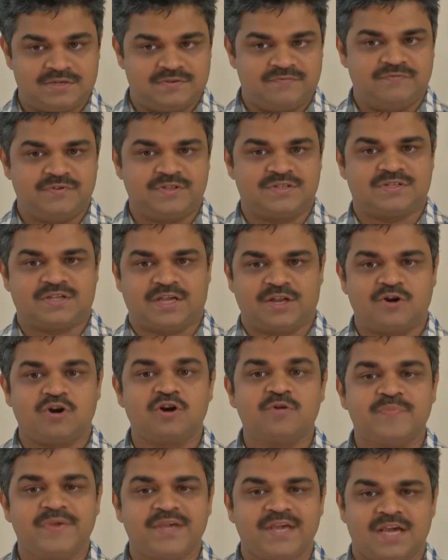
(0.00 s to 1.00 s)
which
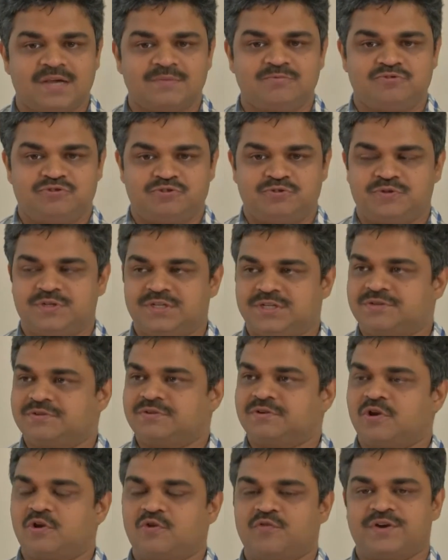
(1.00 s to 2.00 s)
cannot be captured in
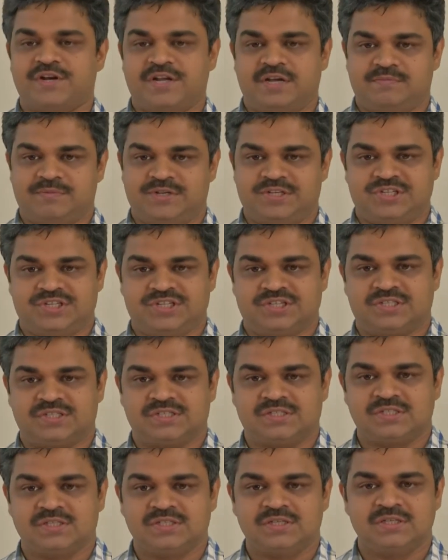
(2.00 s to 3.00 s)
lower
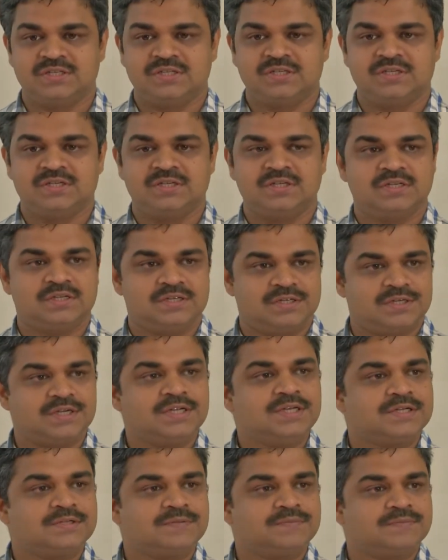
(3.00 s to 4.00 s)
dimensions,
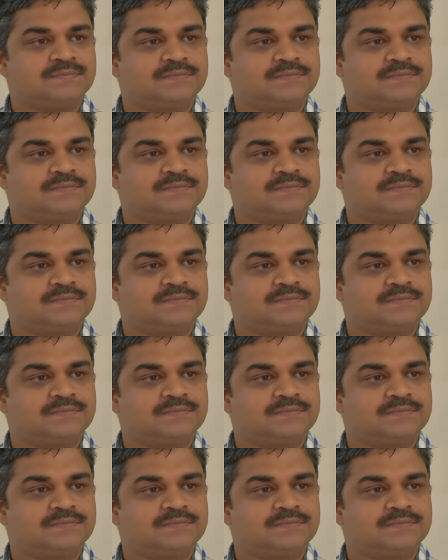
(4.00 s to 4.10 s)
right?